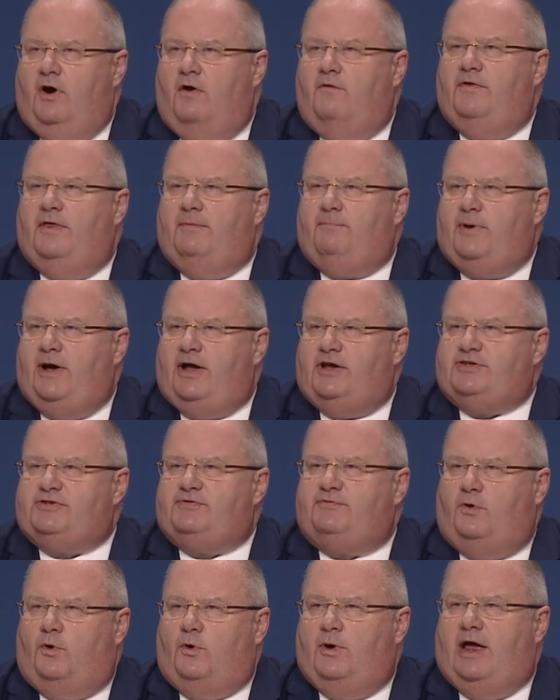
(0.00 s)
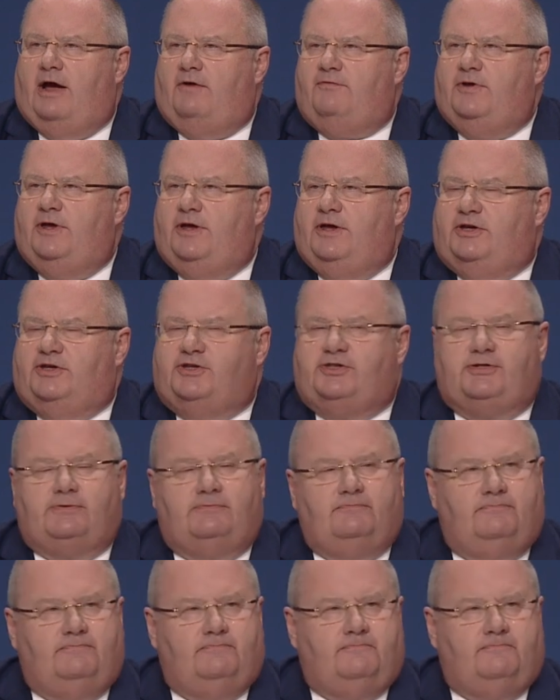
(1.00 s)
over the past 4.5 years.